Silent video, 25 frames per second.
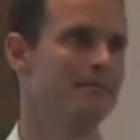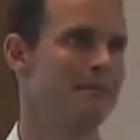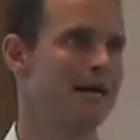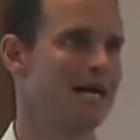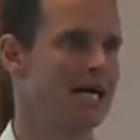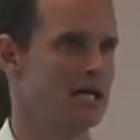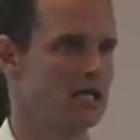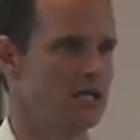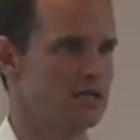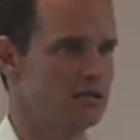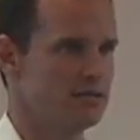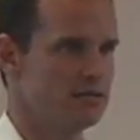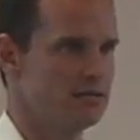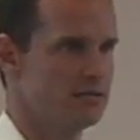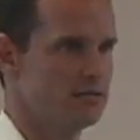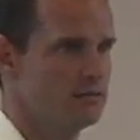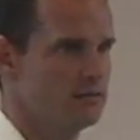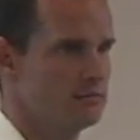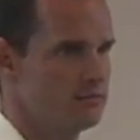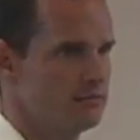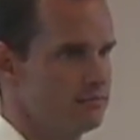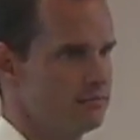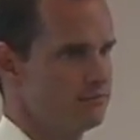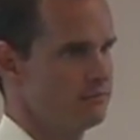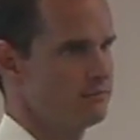balance.
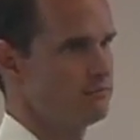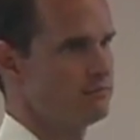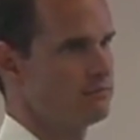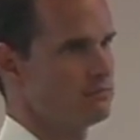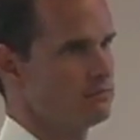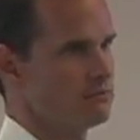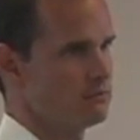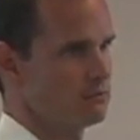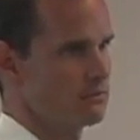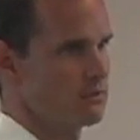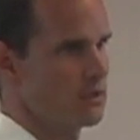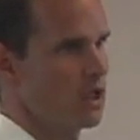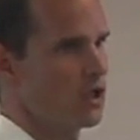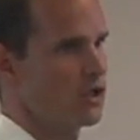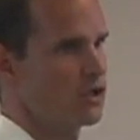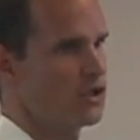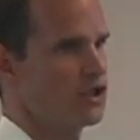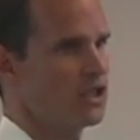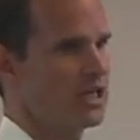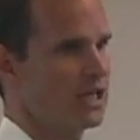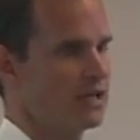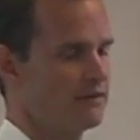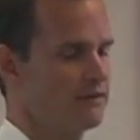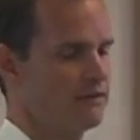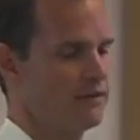Our
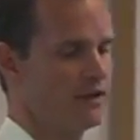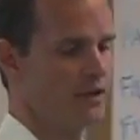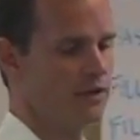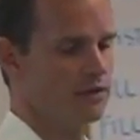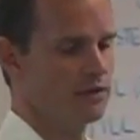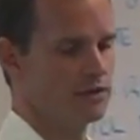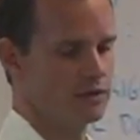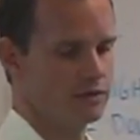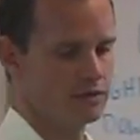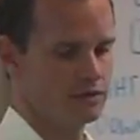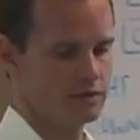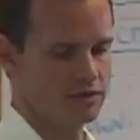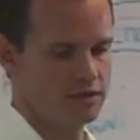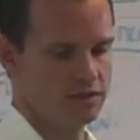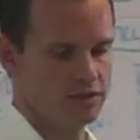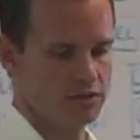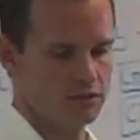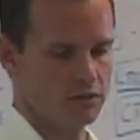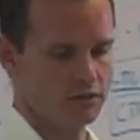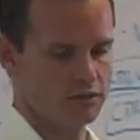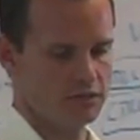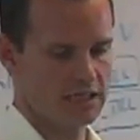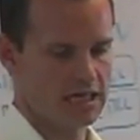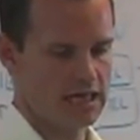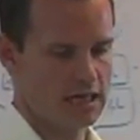check figure
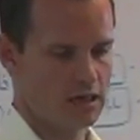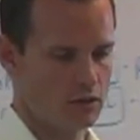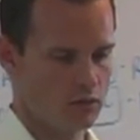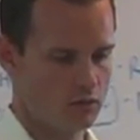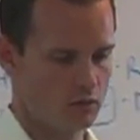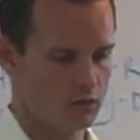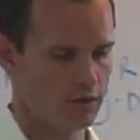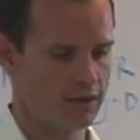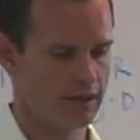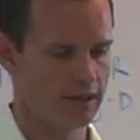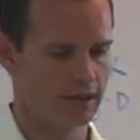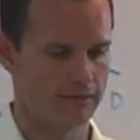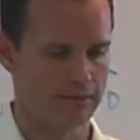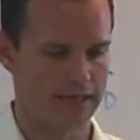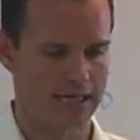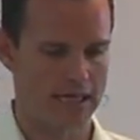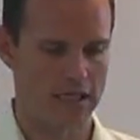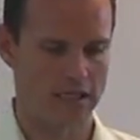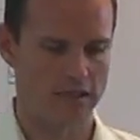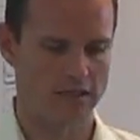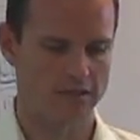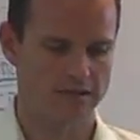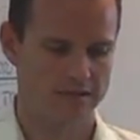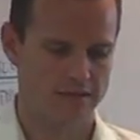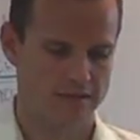zeroes out, we're in
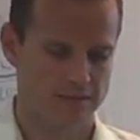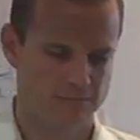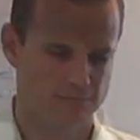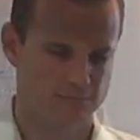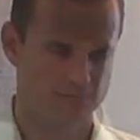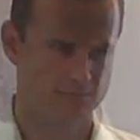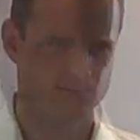balance.